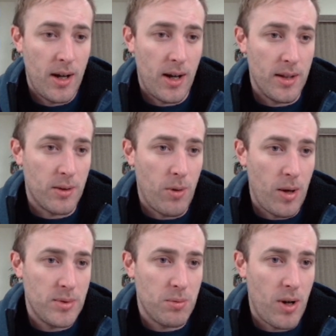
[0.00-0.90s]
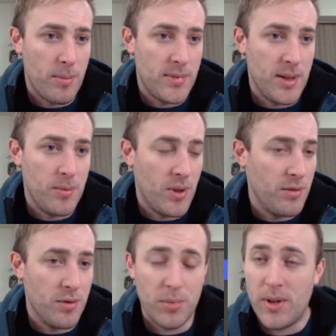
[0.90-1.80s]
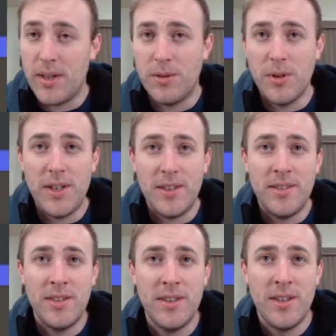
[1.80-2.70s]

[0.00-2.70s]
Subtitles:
the GwapSwap team went from pretty green